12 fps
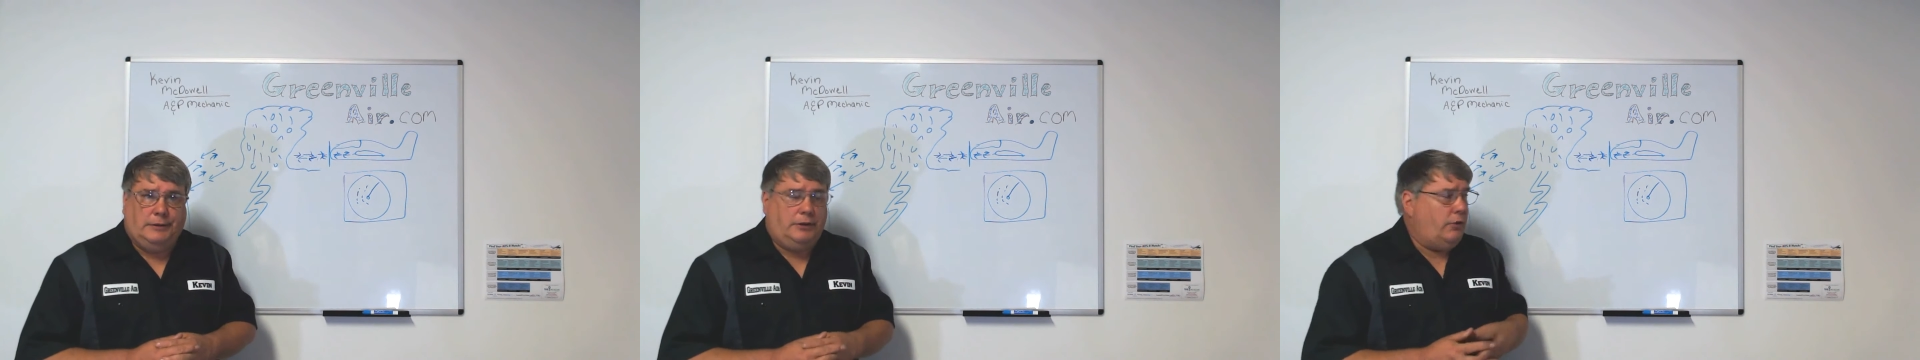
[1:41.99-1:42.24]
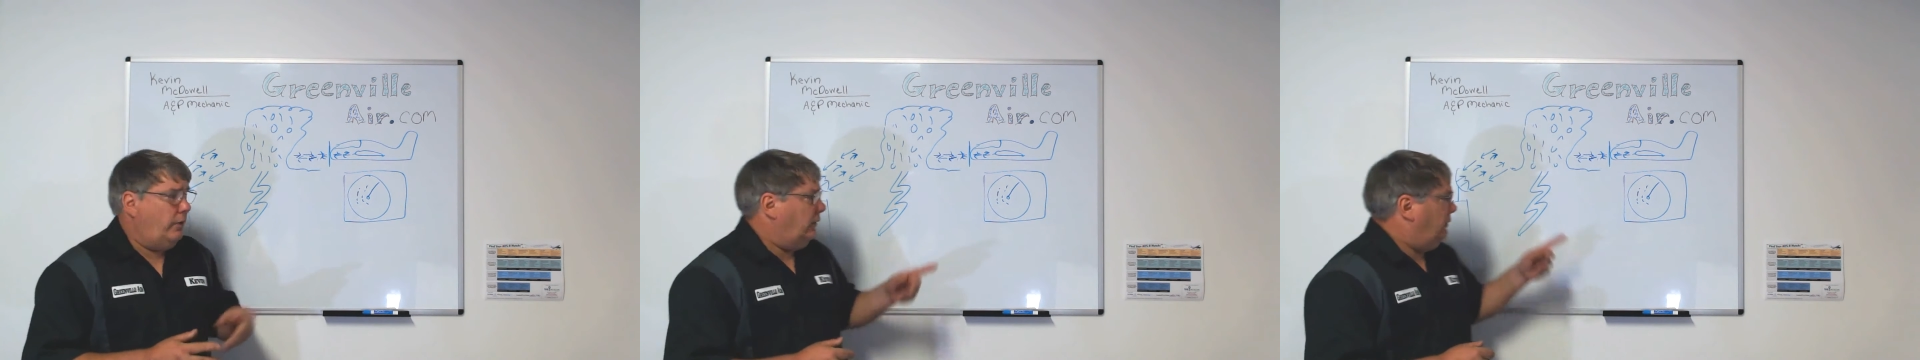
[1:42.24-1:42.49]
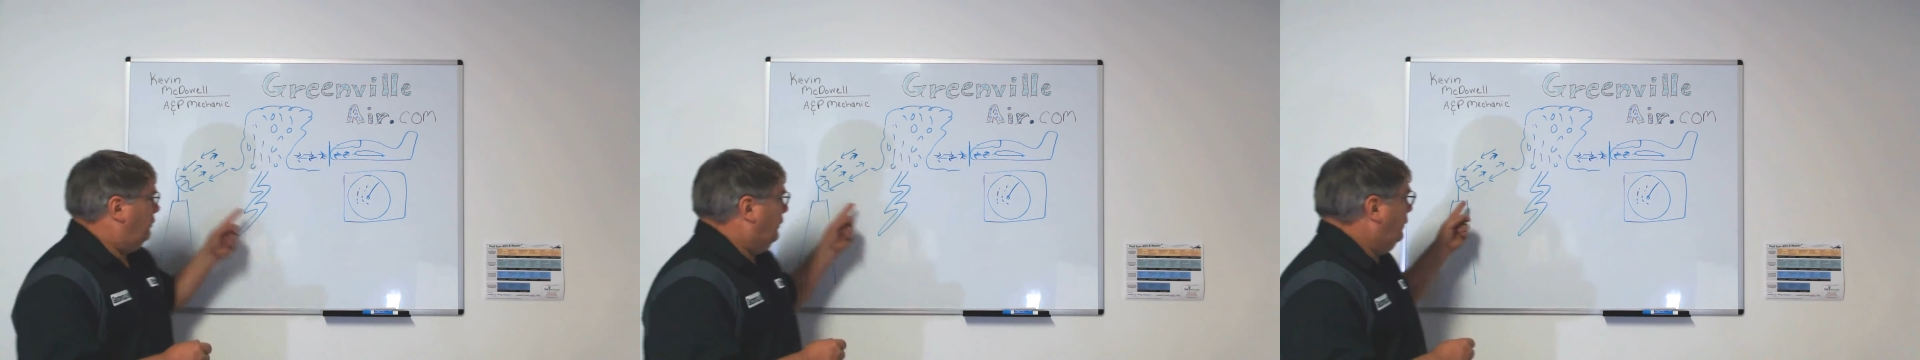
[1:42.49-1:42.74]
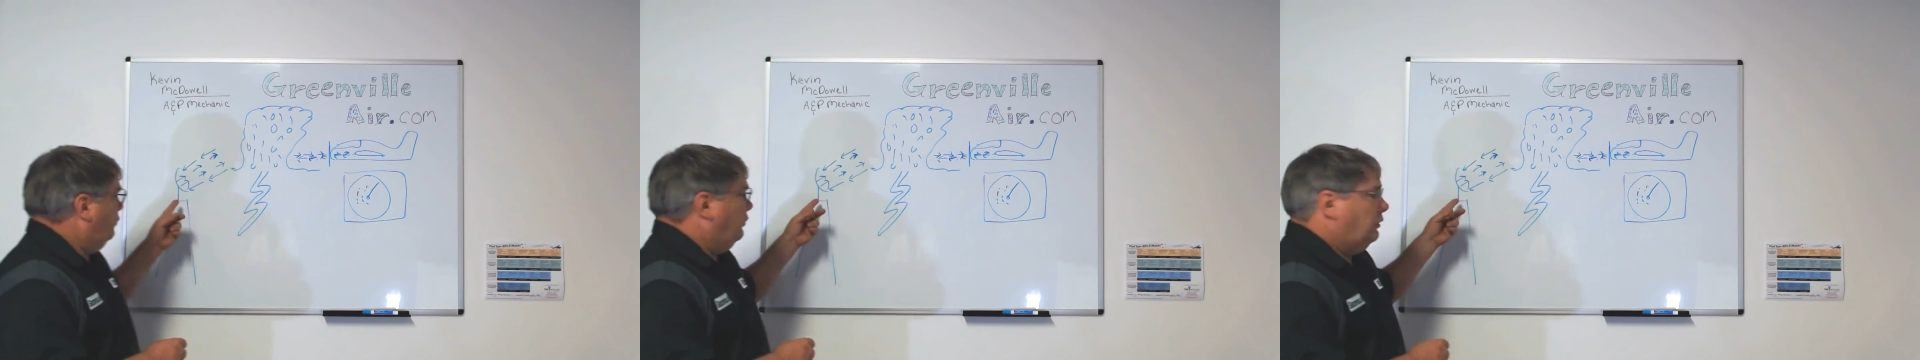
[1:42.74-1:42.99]
You know,
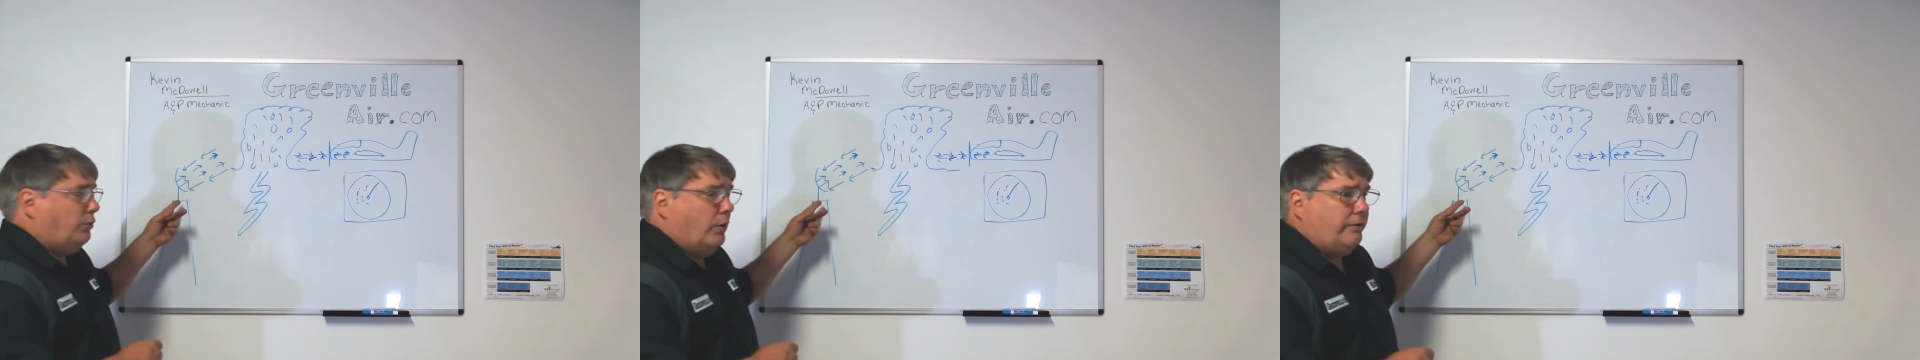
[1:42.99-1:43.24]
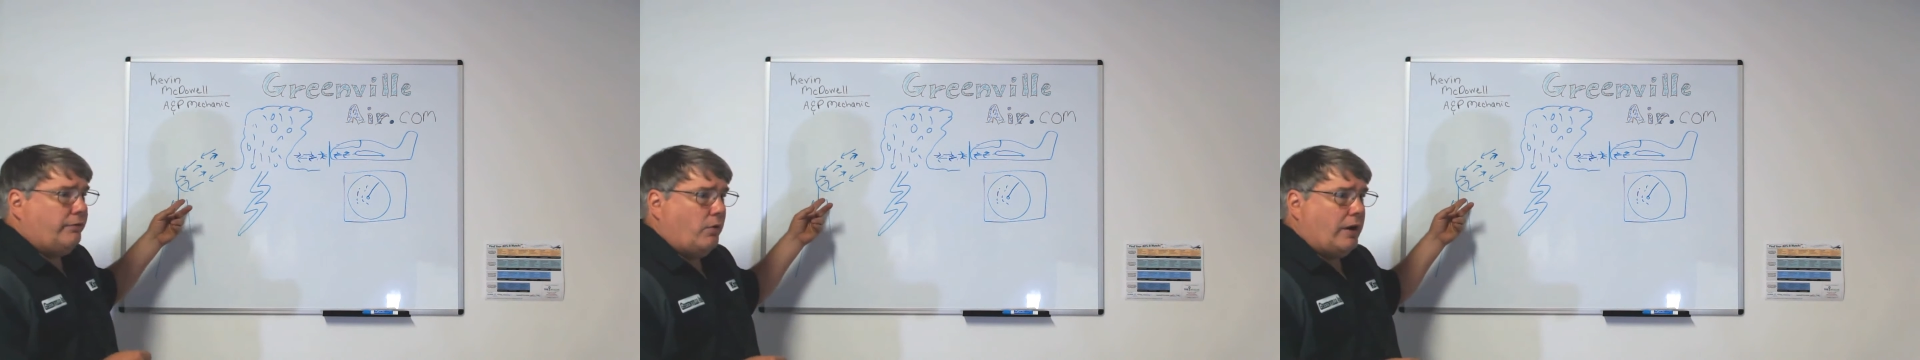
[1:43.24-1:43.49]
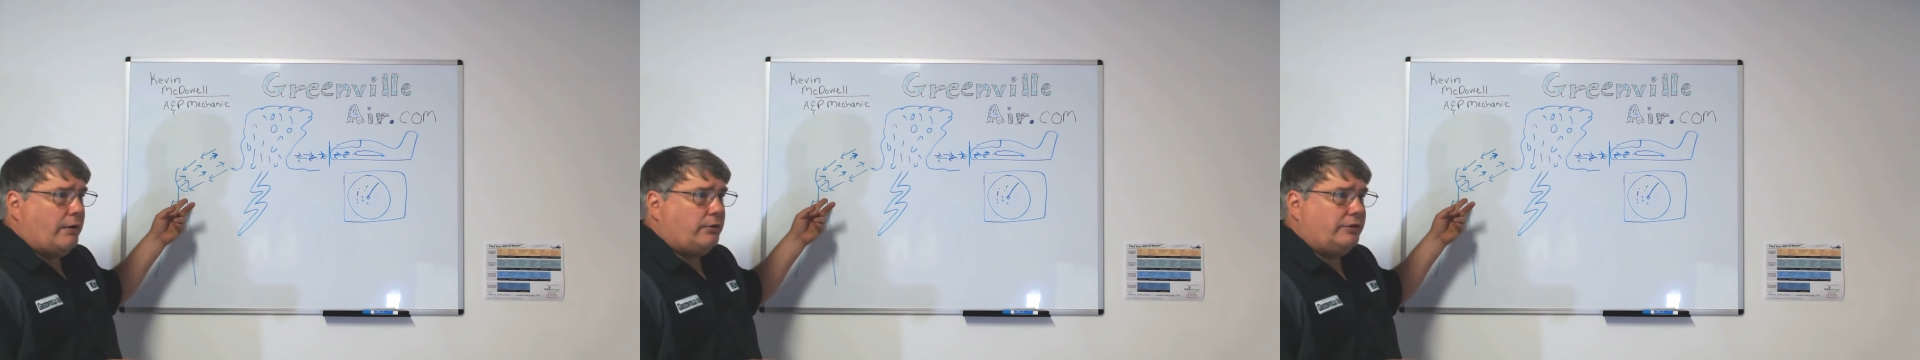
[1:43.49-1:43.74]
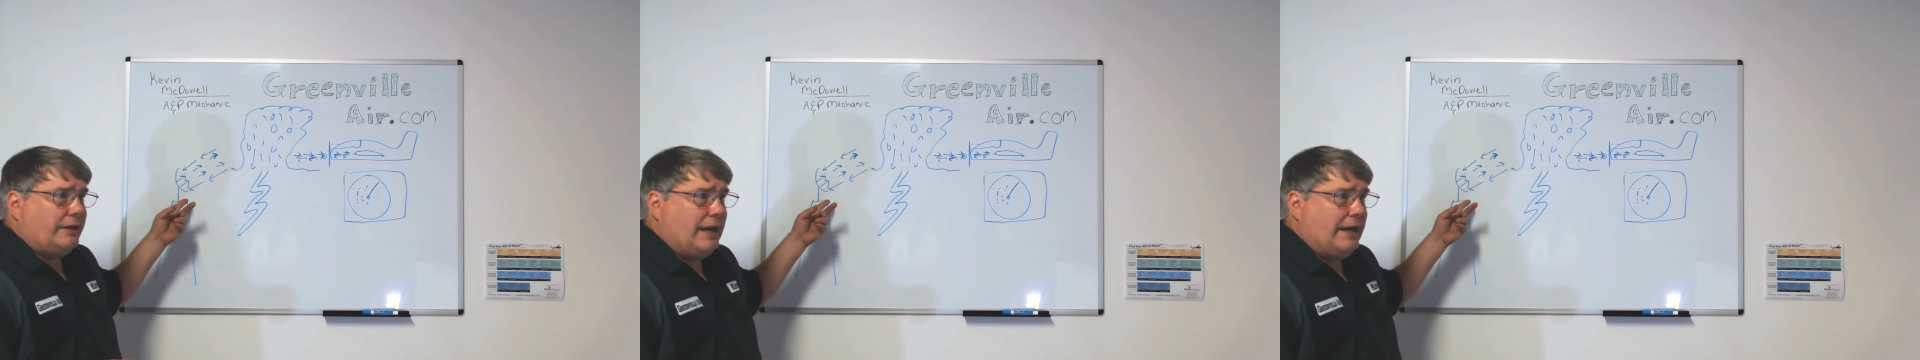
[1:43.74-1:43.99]
we use it 24
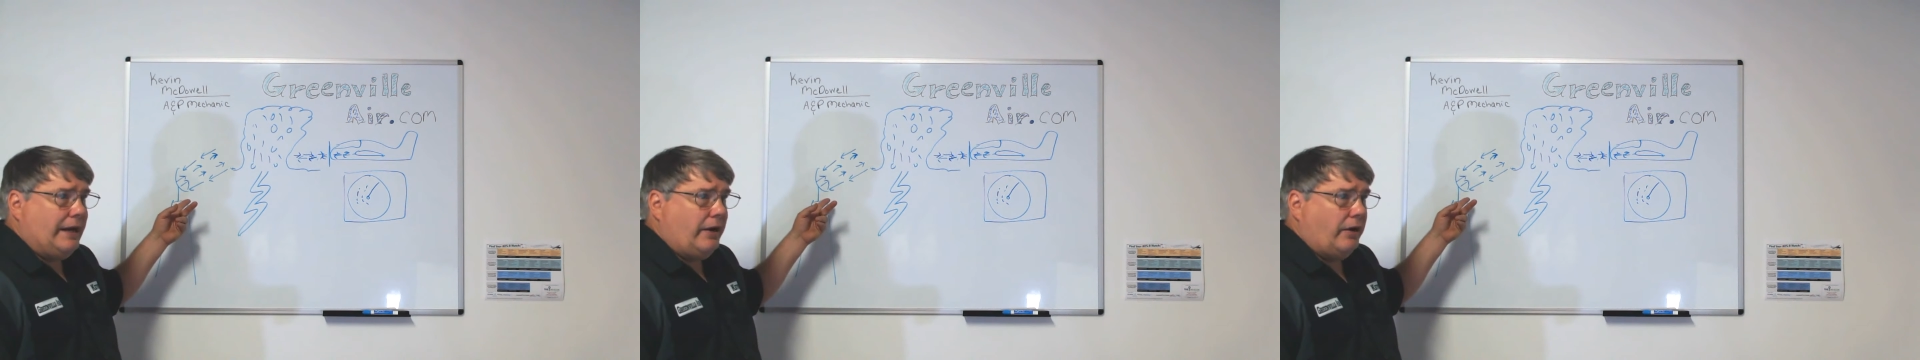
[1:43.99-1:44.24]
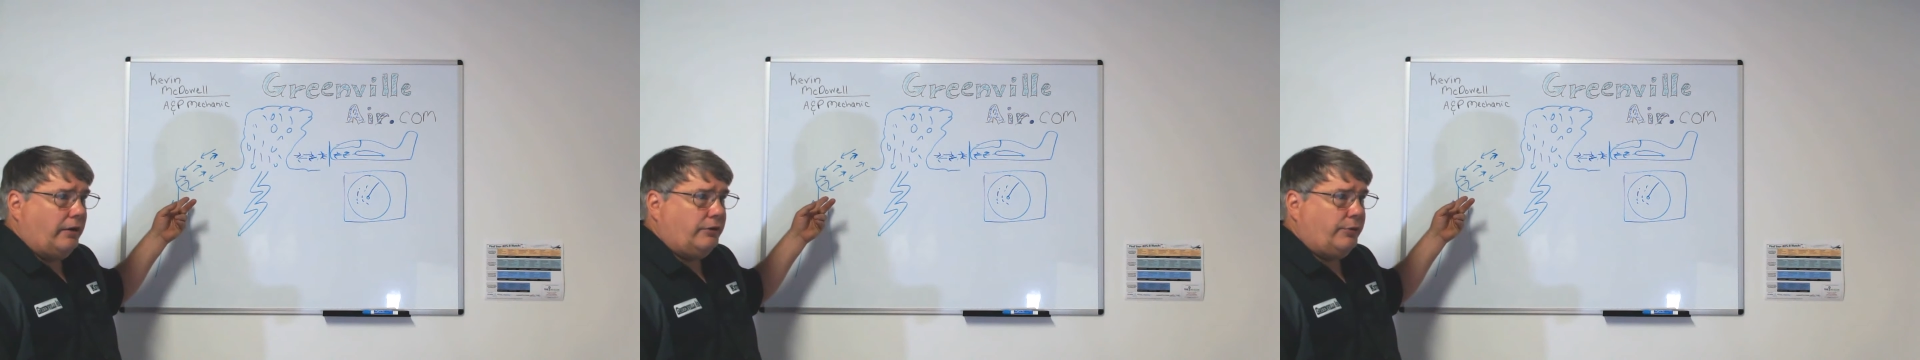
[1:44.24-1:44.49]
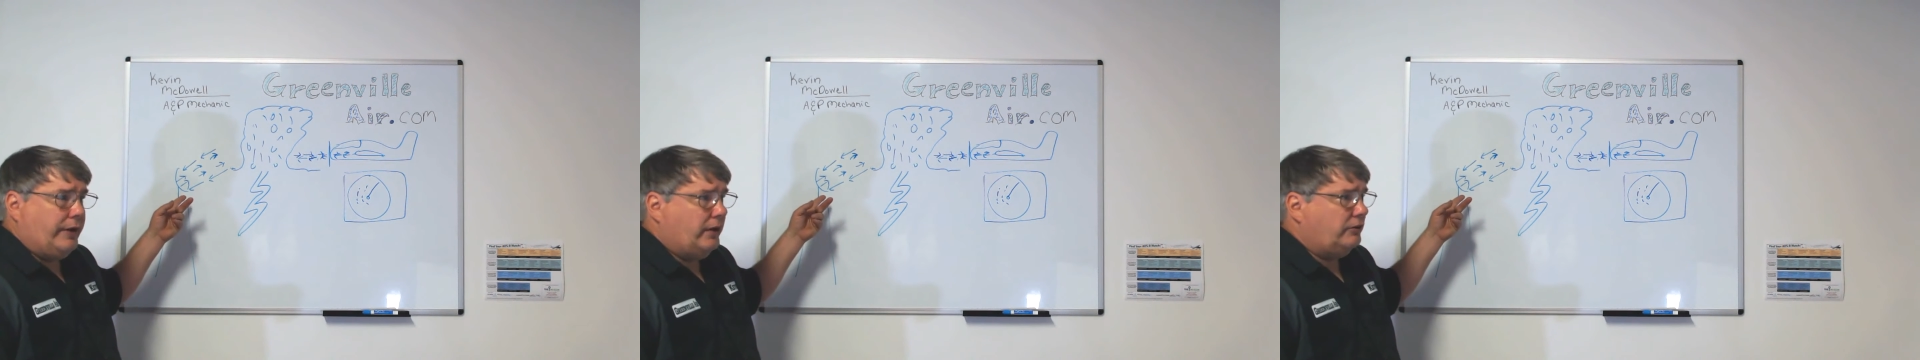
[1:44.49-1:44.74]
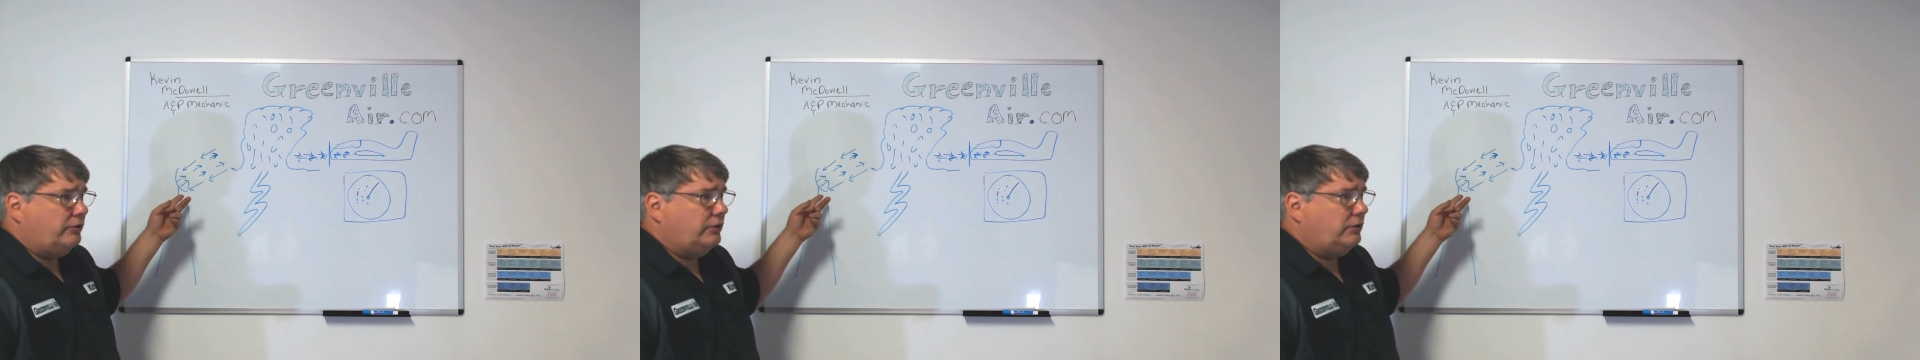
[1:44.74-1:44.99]
hours a day here,
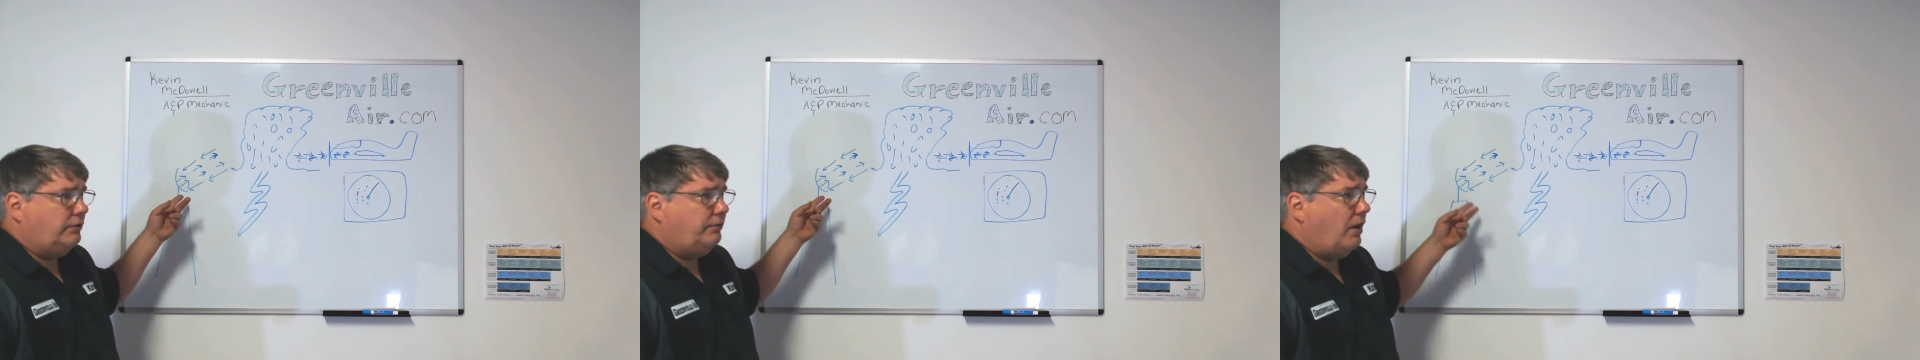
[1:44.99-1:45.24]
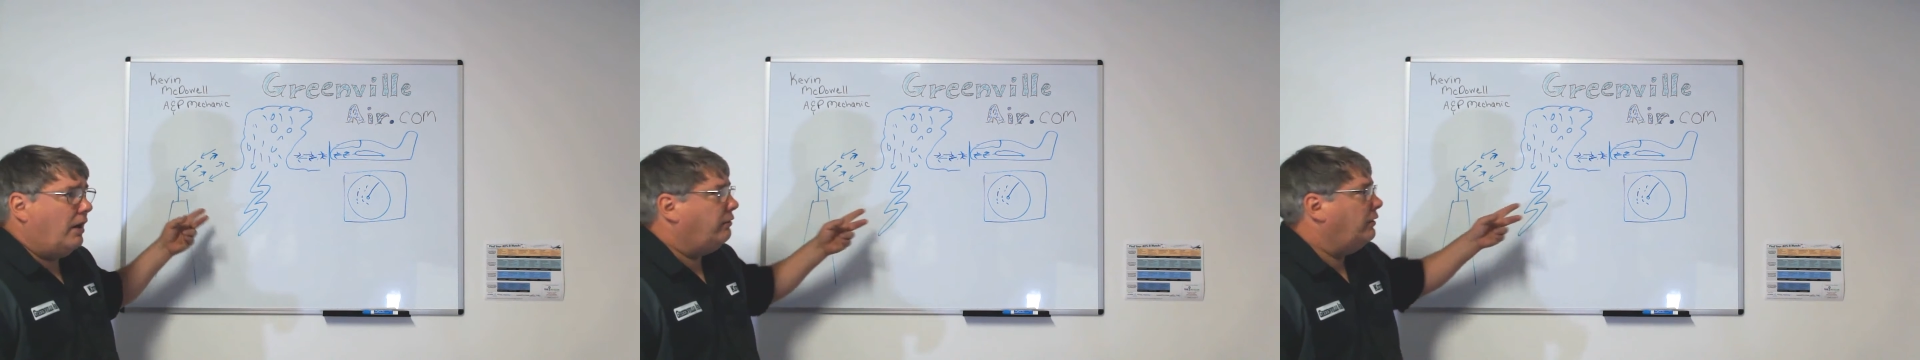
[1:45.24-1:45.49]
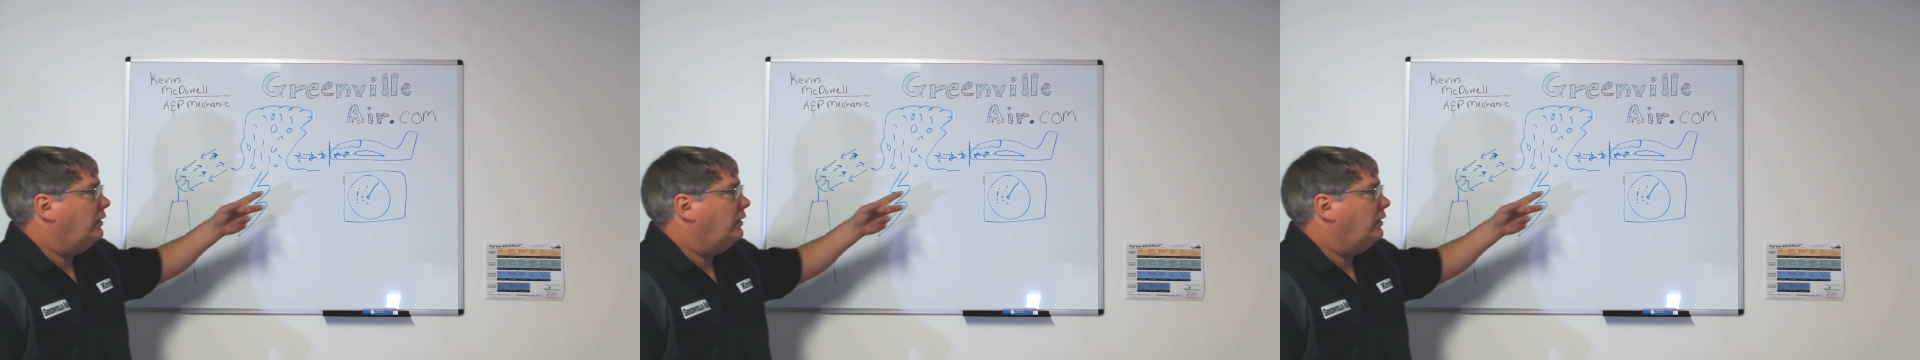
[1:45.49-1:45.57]
365.